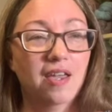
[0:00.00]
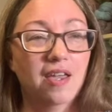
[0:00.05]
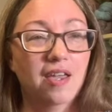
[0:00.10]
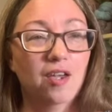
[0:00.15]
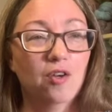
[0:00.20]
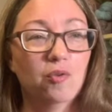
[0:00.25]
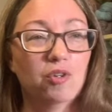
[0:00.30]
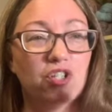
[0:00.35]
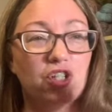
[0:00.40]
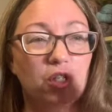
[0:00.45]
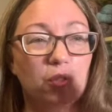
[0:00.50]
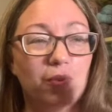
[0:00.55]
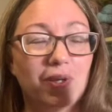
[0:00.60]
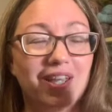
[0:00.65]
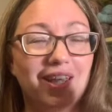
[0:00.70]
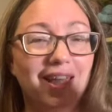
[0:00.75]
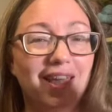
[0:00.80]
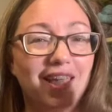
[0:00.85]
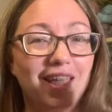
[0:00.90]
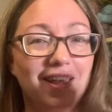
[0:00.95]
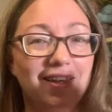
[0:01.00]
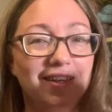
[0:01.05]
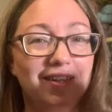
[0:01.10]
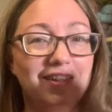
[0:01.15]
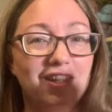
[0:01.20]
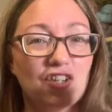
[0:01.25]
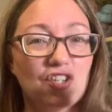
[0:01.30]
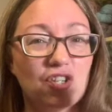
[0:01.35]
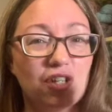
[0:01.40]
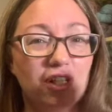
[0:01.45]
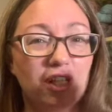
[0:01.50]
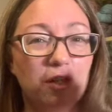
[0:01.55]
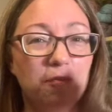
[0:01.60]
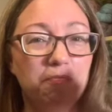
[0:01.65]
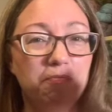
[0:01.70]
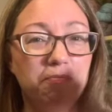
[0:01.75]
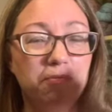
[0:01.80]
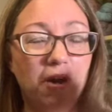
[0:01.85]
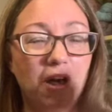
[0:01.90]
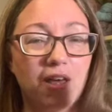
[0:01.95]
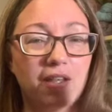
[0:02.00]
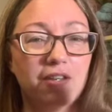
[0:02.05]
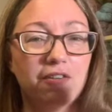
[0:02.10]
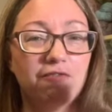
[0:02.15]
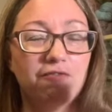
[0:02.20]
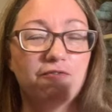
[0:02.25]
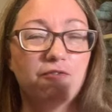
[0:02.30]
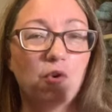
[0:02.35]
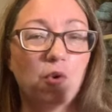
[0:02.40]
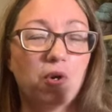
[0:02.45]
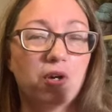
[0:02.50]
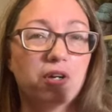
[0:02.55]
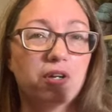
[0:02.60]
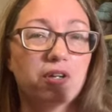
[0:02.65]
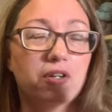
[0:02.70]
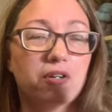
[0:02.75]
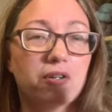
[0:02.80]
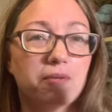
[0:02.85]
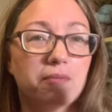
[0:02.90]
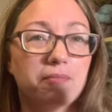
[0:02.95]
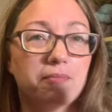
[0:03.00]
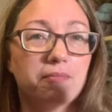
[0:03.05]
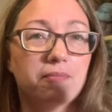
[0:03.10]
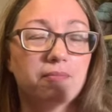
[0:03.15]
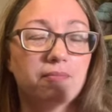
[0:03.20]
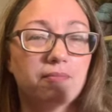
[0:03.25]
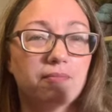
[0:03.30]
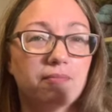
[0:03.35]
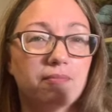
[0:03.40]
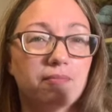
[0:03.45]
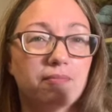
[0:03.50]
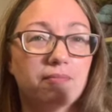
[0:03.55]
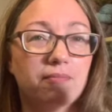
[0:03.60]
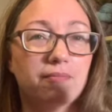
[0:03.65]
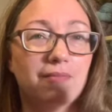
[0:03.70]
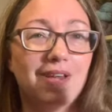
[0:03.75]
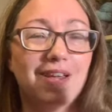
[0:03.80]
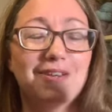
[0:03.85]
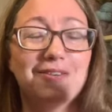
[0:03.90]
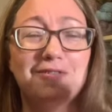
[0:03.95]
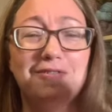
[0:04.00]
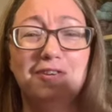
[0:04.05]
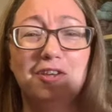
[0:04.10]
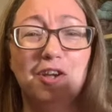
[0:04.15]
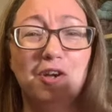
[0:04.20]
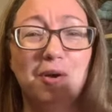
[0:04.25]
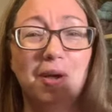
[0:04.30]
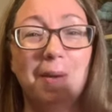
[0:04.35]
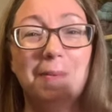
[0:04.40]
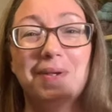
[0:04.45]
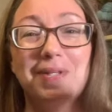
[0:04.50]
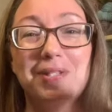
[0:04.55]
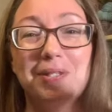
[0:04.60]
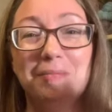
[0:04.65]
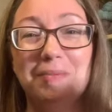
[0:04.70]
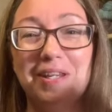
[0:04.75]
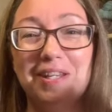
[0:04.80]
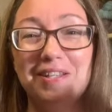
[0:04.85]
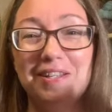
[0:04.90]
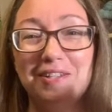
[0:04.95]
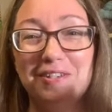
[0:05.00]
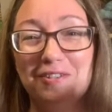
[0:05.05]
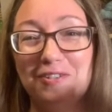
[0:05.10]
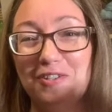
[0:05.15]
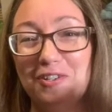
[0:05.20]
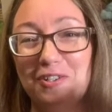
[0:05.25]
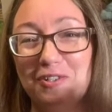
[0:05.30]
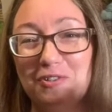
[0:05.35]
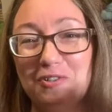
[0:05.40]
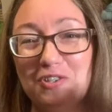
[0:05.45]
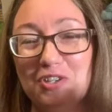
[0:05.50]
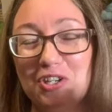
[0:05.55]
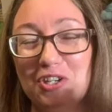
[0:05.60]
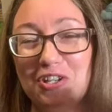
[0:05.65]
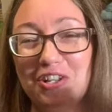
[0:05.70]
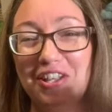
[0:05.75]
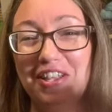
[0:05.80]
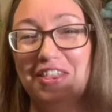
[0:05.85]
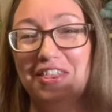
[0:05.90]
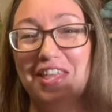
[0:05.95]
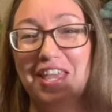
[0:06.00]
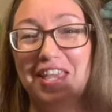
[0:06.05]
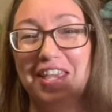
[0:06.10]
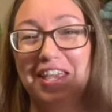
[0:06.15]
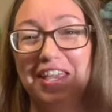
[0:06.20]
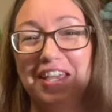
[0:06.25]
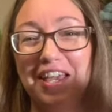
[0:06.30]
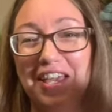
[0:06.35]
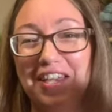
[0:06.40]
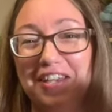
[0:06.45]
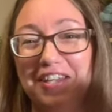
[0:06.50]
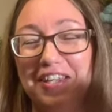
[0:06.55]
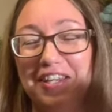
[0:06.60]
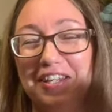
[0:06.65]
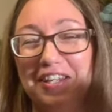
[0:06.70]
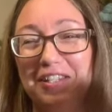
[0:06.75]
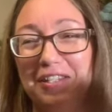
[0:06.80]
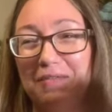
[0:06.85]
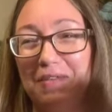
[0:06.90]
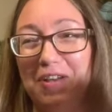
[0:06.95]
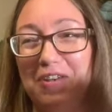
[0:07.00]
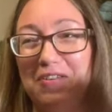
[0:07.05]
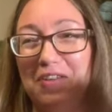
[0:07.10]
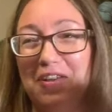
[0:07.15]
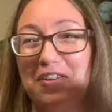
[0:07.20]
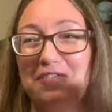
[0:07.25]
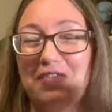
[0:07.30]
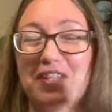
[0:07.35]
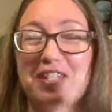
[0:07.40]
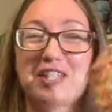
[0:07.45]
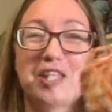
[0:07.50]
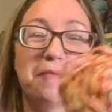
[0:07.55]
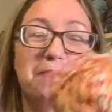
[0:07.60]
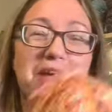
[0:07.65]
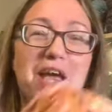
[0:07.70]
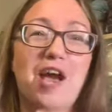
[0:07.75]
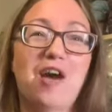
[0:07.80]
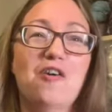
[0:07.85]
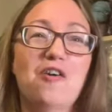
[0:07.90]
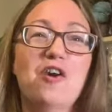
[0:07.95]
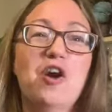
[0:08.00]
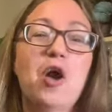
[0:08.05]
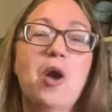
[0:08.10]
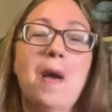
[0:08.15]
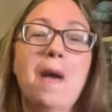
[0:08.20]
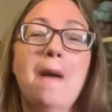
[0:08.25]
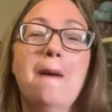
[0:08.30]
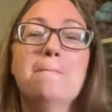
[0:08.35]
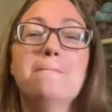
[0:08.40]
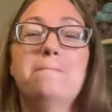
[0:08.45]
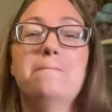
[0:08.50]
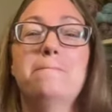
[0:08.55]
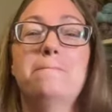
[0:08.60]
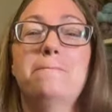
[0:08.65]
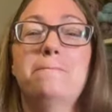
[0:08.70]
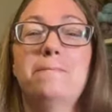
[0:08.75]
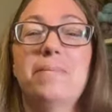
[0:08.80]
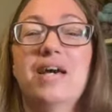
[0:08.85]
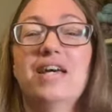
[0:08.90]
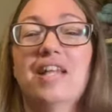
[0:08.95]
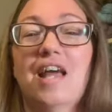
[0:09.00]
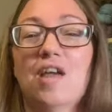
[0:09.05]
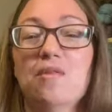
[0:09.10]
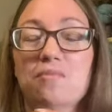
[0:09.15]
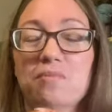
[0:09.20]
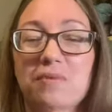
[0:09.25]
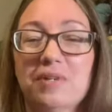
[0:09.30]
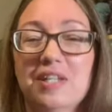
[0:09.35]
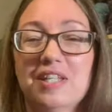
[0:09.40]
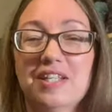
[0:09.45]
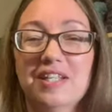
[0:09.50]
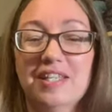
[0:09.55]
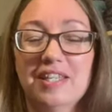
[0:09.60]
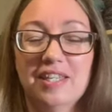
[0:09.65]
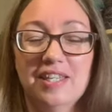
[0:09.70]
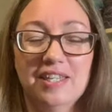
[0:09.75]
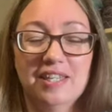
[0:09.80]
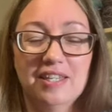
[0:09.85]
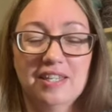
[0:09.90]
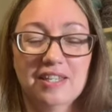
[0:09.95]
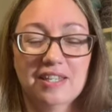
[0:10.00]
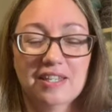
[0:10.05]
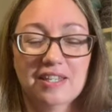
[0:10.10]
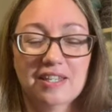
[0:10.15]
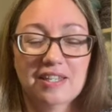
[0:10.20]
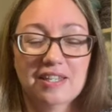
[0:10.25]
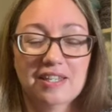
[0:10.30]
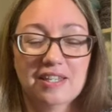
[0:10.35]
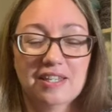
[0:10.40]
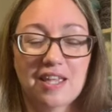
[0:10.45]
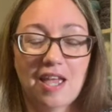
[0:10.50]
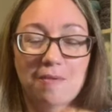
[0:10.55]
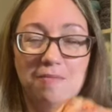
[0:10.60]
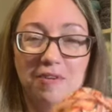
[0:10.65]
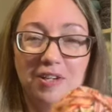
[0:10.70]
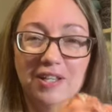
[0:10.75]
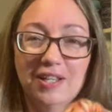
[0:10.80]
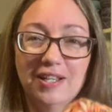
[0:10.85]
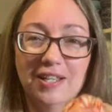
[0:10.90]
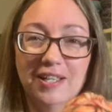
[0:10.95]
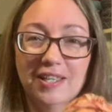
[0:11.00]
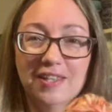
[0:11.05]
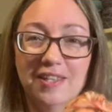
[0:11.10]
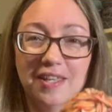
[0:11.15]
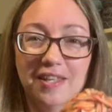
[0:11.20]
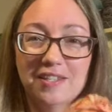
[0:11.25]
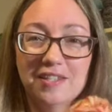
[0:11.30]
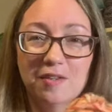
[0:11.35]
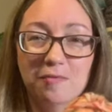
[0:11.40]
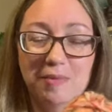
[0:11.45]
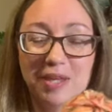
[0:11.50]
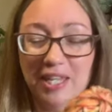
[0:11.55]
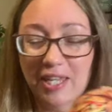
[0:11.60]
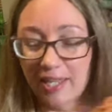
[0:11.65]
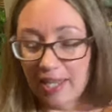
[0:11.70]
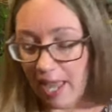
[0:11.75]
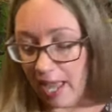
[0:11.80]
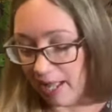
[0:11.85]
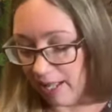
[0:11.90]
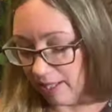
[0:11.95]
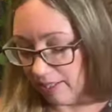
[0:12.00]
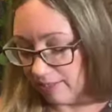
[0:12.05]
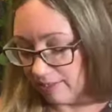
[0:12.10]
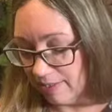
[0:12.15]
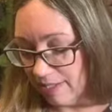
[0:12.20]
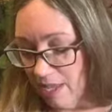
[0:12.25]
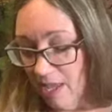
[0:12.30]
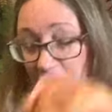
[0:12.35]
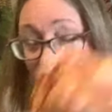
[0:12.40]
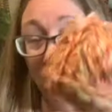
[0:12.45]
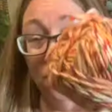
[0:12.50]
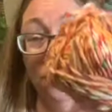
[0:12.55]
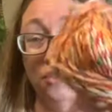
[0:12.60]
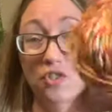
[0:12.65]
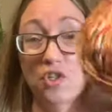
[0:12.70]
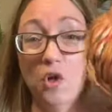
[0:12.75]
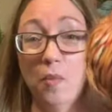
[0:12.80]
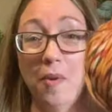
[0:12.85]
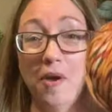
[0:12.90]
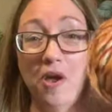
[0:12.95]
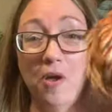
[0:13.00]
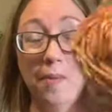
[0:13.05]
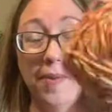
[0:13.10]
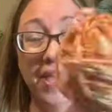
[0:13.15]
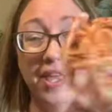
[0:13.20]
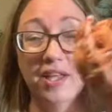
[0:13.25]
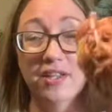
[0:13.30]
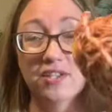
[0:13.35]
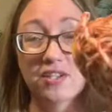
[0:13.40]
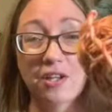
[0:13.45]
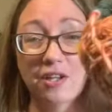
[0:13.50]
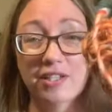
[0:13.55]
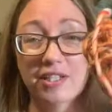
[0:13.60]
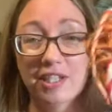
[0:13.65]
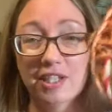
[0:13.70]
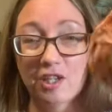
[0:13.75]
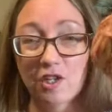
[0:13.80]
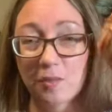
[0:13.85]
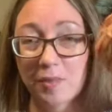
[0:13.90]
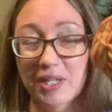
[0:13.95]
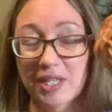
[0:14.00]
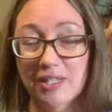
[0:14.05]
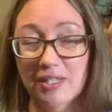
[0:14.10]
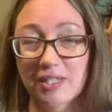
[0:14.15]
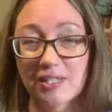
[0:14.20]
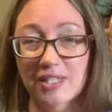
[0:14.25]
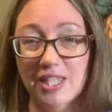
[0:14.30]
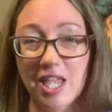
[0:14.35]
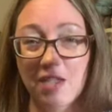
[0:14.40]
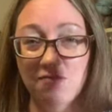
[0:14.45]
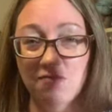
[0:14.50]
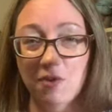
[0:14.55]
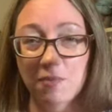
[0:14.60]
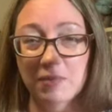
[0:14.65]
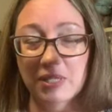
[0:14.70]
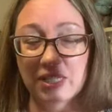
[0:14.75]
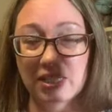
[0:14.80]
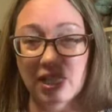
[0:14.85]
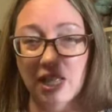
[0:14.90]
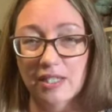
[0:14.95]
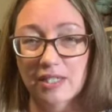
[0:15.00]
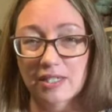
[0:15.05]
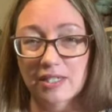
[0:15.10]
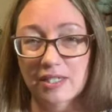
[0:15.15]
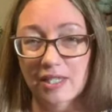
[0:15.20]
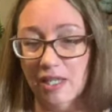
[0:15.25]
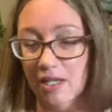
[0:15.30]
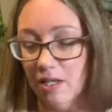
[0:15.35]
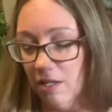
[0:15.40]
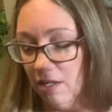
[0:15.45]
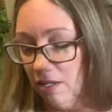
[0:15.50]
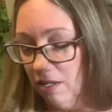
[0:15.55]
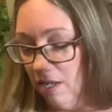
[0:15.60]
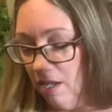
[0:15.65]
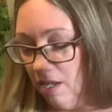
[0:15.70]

which is what I had initially bought it for. I don't know. I must have been a little delusional thinking I could get a sweater out of it somehow. But I'm really liking the idea of making hats. There's no ball band on here because this came from the tent sale.